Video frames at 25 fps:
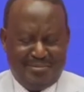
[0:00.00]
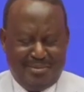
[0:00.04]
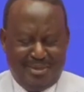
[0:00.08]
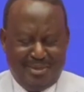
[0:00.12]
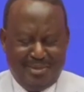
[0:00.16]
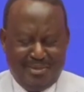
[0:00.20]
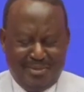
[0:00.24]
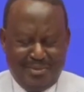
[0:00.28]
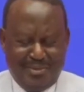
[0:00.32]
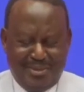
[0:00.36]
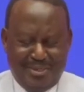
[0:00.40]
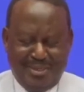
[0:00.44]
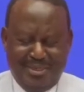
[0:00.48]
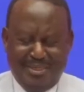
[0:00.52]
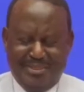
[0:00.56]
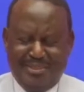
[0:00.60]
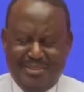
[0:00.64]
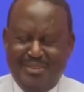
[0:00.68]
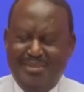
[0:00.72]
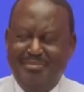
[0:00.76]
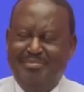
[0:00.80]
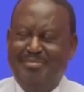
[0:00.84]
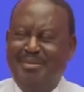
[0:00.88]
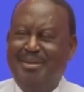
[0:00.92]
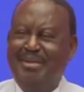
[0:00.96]
My
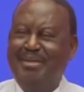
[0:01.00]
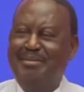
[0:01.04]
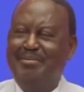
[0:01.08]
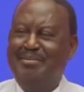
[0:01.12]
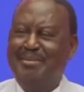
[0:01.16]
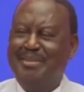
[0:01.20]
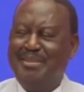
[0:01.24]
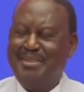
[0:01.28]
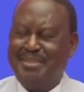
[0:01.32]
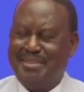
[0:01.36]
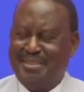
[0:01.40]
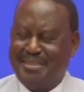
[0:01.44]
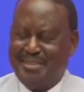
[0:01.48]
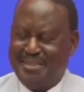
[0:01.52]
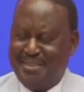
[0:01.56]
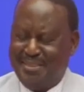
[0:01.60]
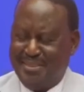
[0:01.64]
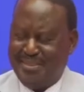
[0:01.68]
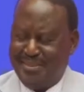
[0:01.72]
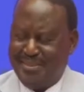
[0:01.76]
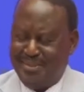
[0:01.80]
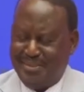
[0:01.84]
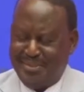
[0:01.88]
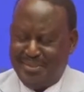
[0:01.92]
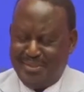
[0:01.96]
colleagues in
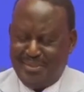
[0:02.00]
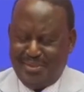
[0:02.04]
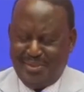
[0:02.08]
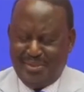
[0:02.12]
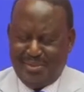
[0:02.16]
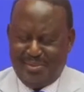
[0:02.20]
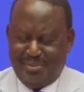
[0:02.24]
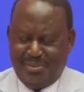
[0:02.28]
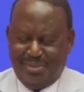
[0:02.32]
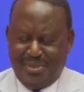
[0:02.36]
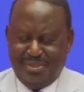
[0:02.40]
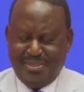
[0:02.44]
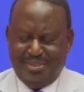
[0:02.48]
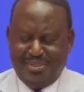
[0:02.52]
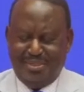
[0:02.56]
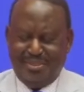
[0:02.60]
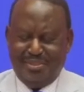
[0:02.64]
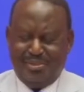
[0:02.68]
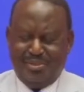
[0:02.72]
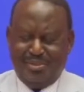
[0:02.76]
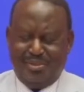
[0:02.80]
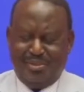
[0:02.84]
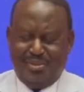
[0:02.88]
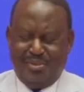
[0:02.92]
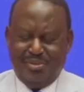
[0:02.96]
Parliament once
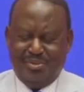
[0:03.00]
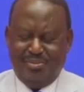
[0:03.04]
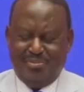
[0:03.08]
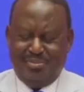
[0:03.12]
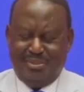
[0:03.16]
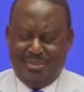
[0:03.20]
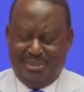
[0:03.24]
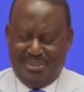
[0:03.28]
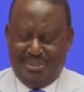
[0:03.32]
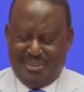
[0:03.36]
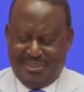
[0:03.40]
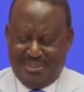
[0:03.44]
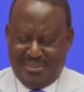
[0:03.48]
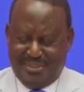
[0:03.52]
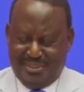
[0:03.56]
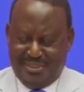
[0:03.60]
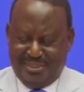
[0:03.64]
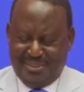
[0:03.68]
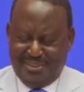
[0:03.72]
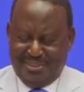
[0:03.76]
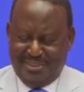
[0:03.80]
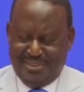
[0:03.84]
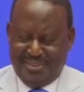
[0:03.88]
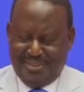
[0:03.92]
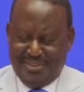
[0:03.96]
disowned me
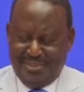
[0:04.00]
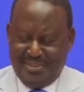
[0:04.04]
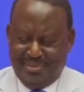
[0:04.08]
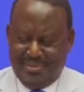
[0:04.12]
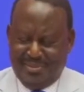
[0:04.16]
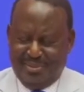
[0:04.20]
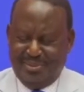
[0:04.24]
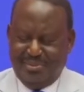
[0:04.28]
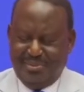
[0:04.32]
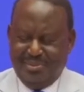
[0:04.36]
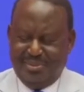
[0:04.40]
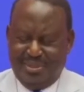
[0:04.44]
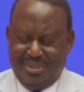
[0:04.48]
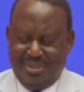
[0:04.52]
when,